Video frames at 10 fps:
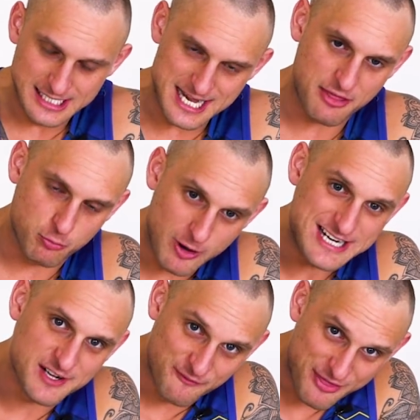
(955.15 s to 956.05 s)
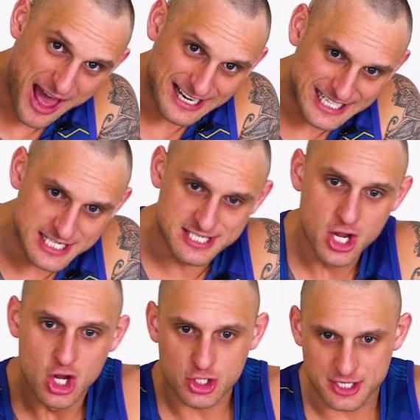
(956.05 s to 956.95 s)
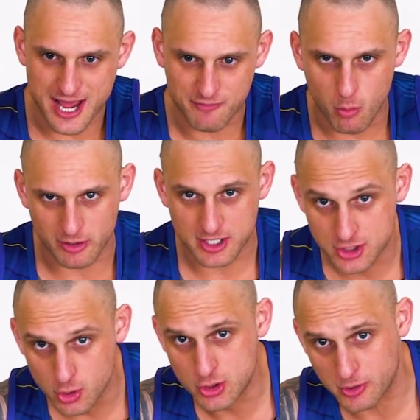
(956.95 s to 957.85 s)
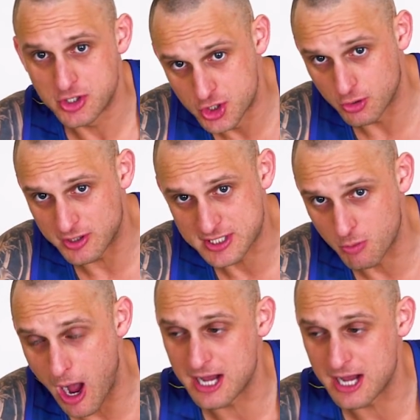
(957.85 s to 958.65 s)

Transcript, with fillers: Now the reason for that is you never want to do your endurance,